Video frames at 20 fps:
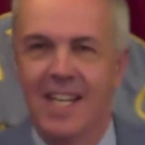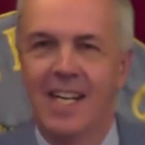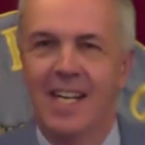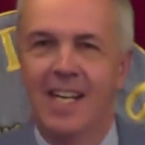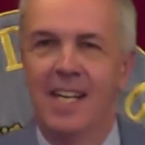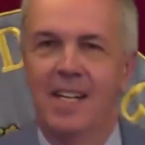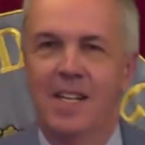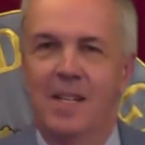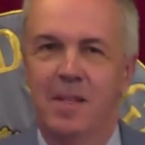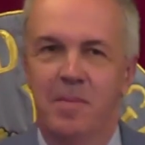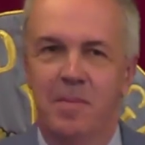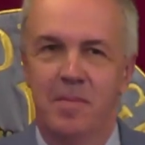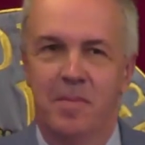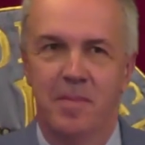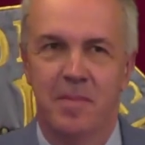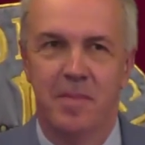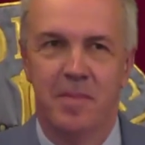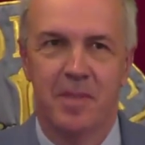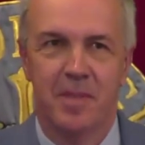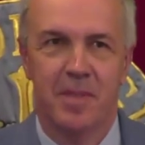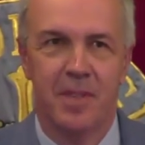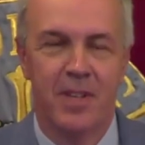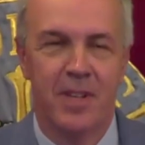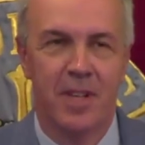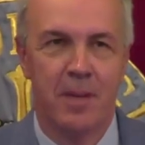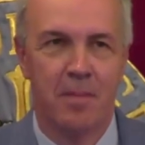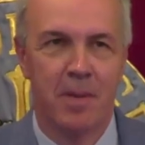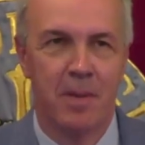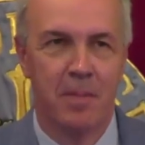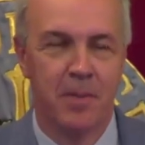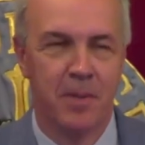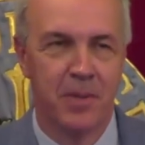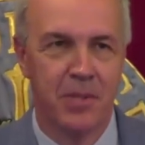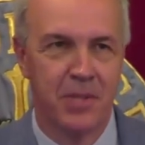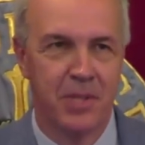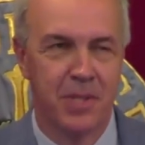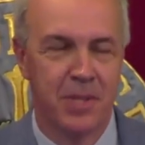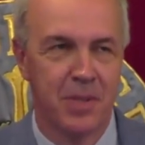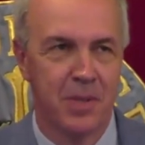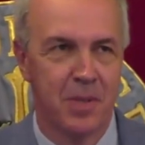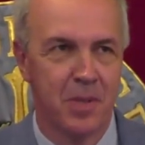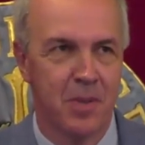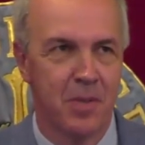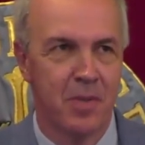dear members